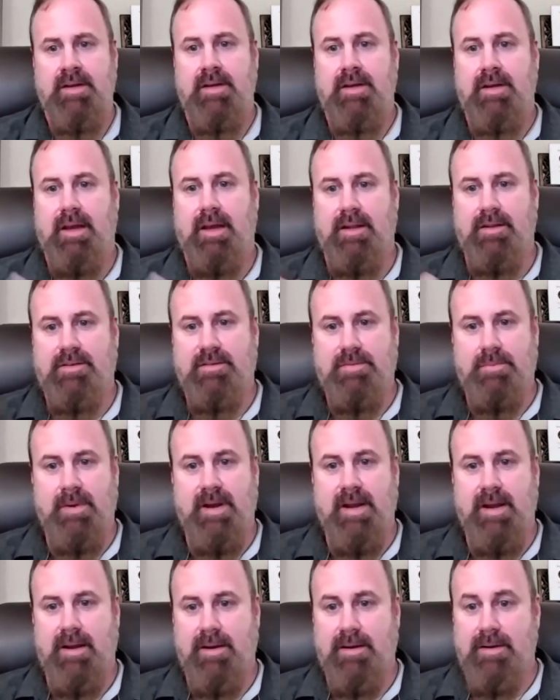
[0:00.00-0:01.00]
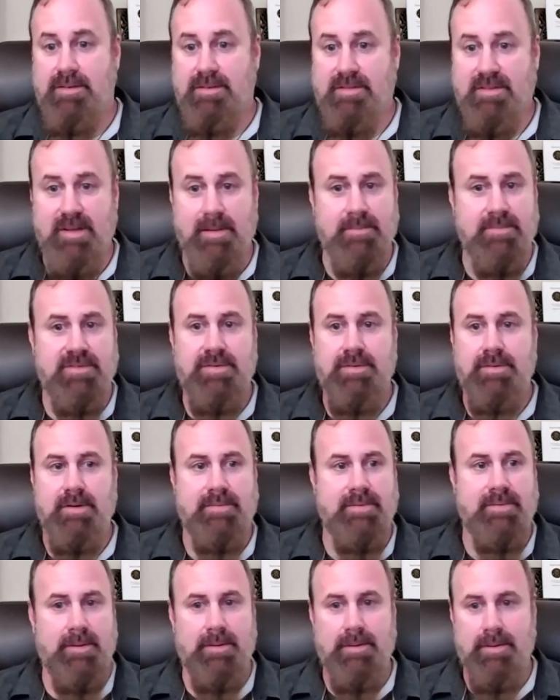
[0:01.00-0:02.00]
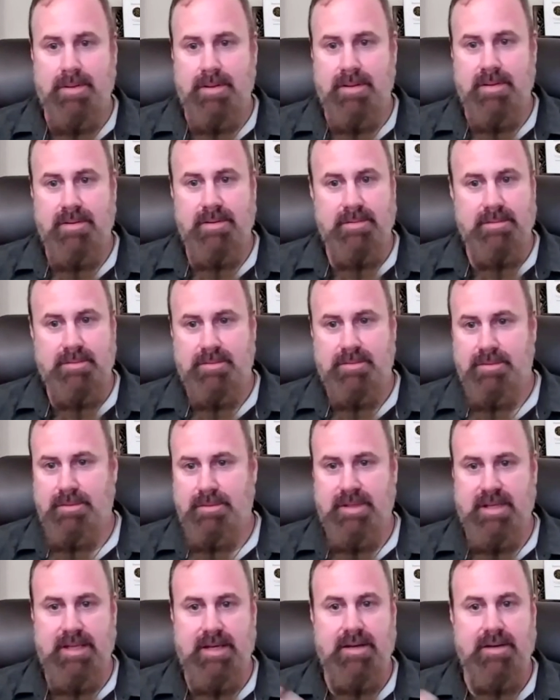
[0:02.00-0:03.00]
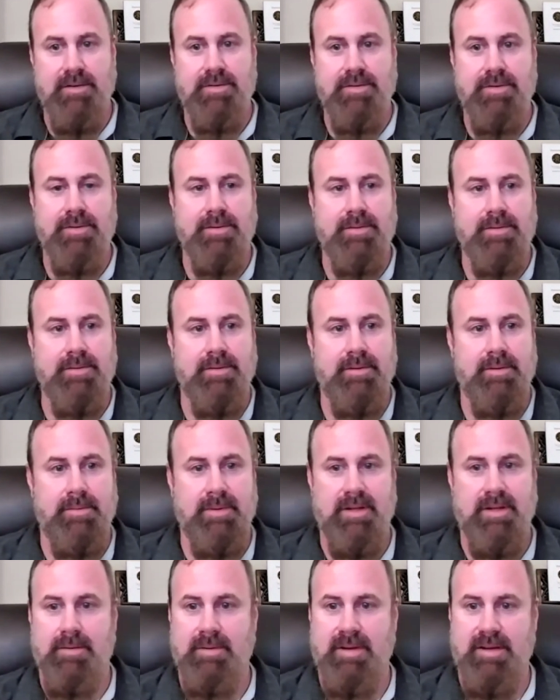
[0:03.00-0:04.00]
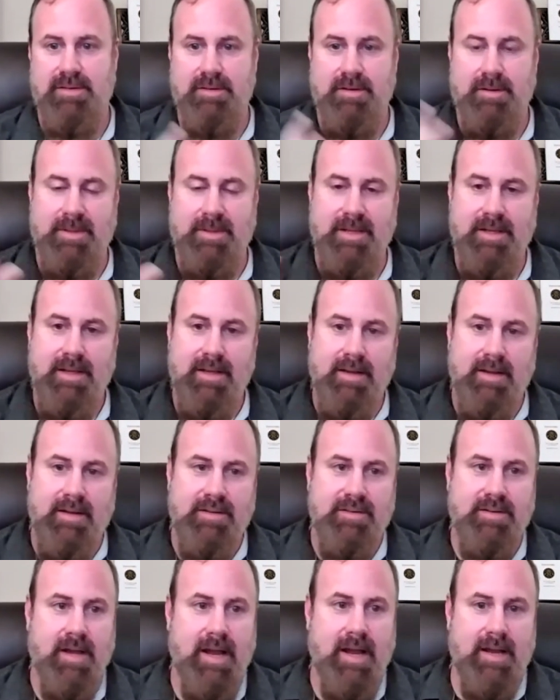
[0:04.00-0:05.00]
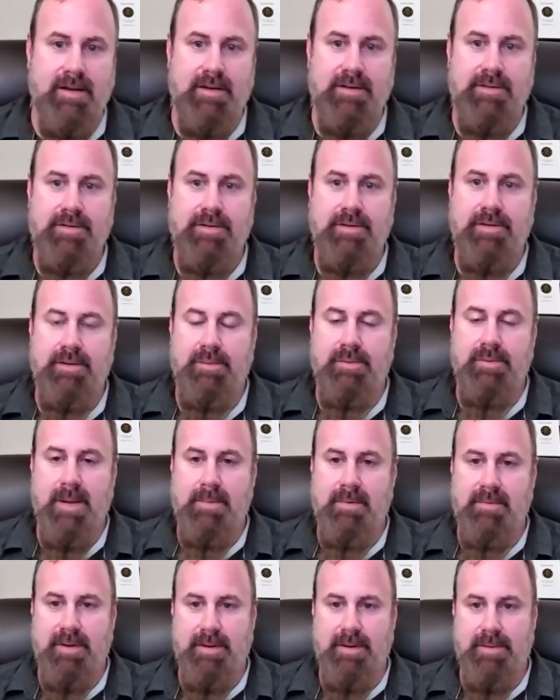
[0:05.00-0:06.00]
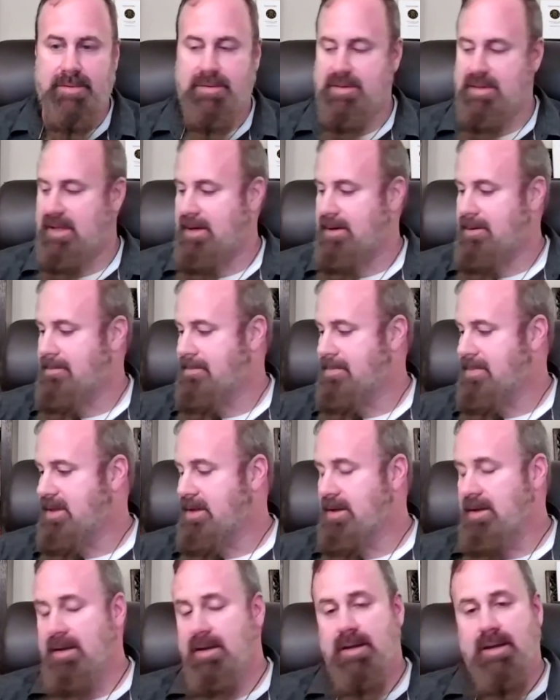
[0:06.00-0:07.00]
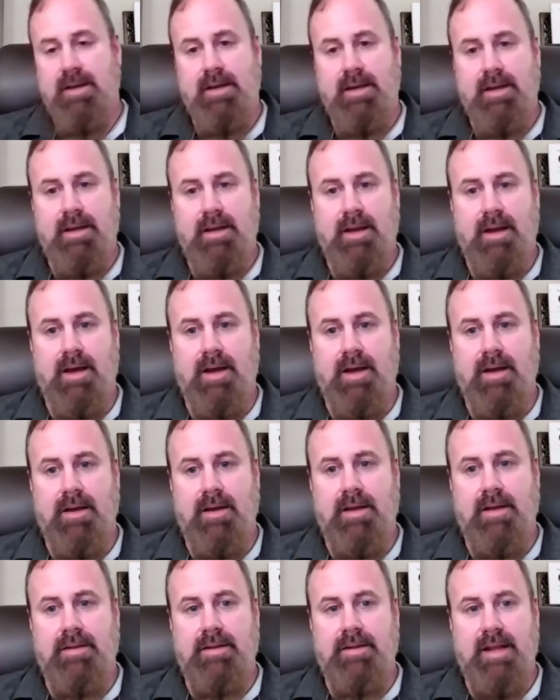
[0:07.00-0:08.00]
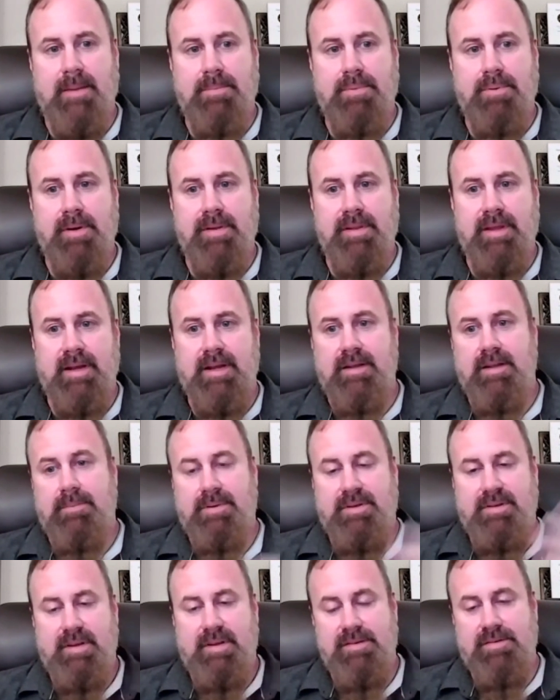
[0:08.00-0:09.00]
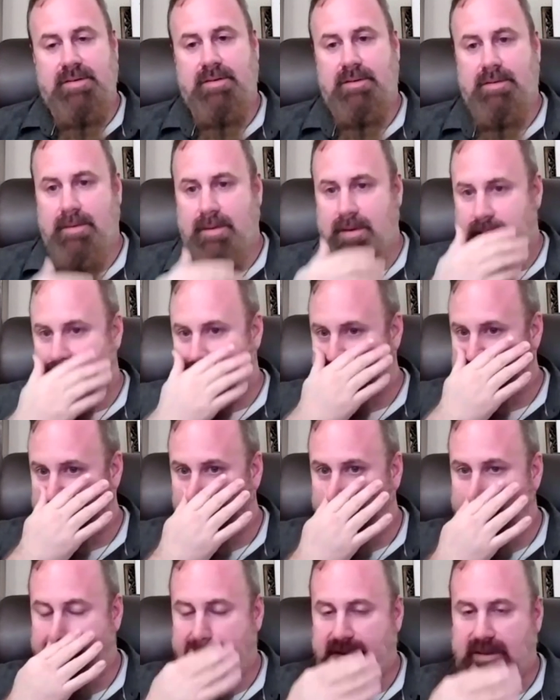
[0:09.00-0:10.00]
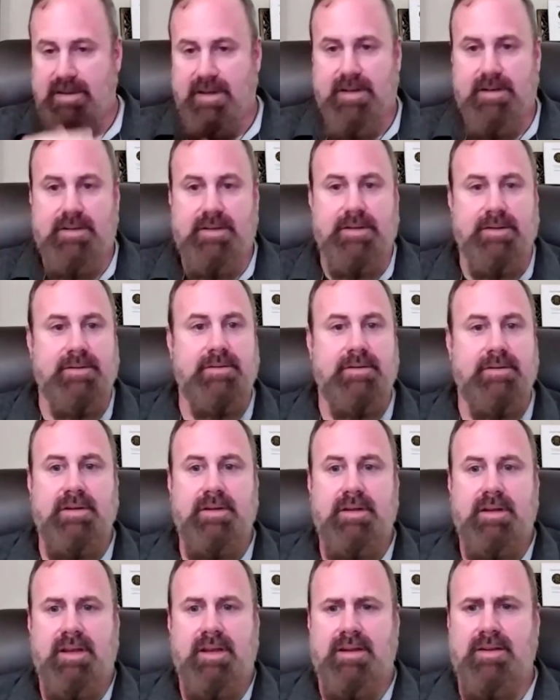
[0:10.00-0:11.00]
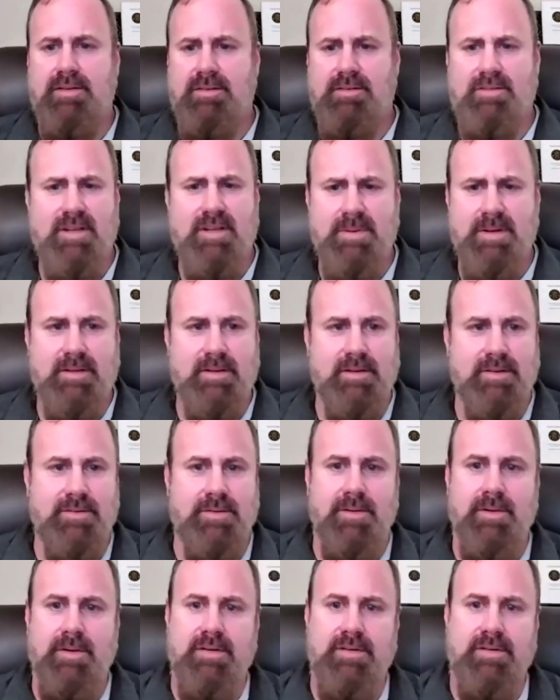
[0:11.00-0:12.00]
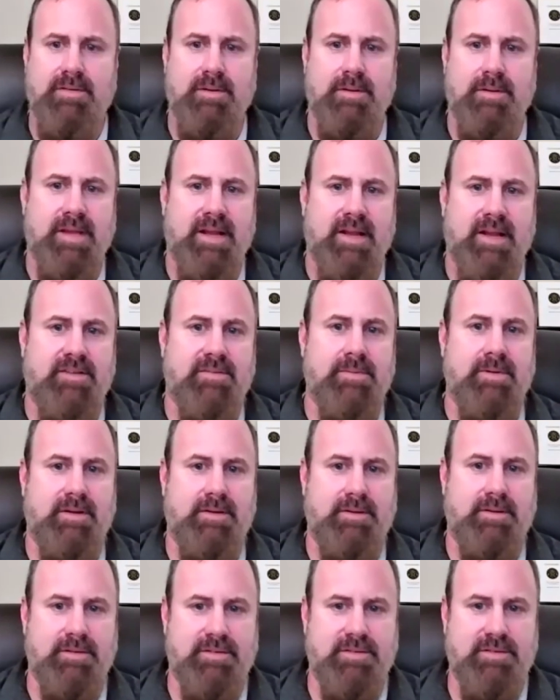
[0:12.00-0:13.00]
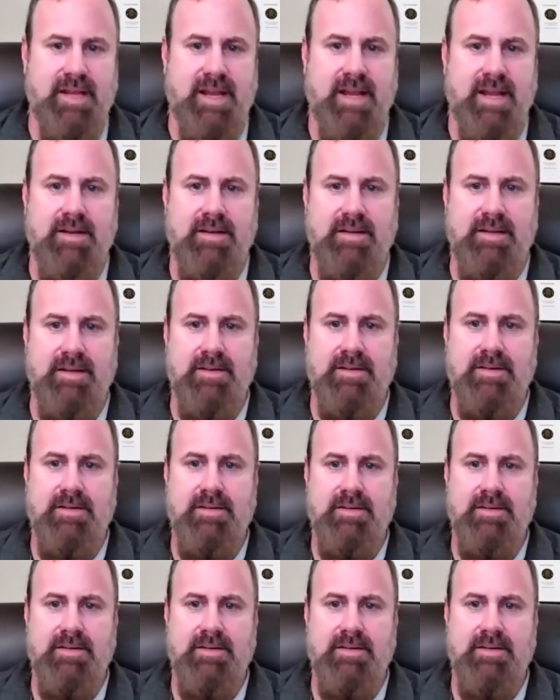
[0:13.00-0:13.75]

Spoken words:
and swear some sort of oath to get into the Wind and Reacher, to be tied into the web of oaths there. And at that point, they can then petition to enter into the Waverthain Guild, and as typically, as long as they're a Theodsman in good standing,